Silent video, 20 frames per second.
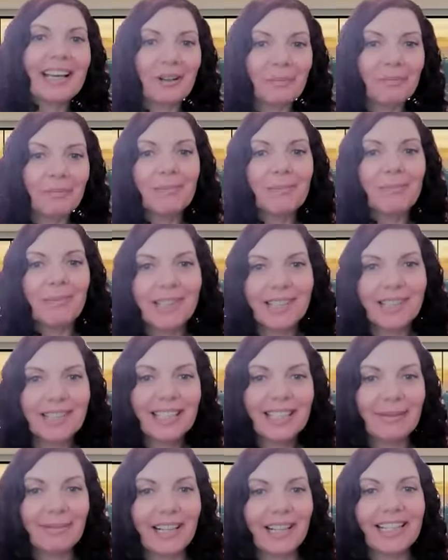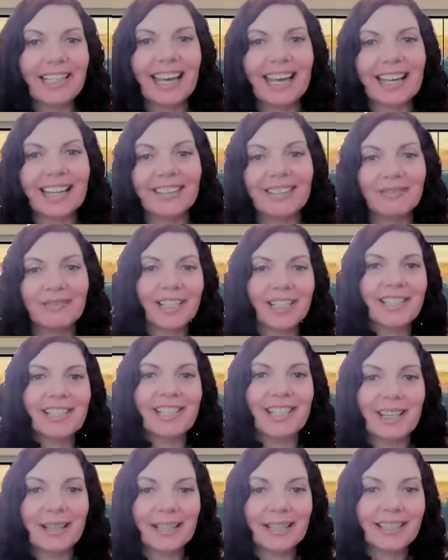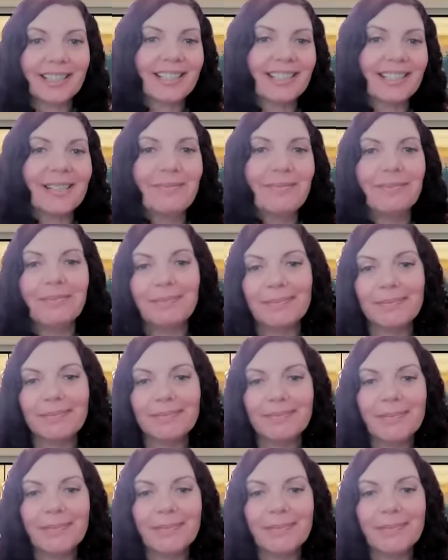to help people sleep. Like that was the sweet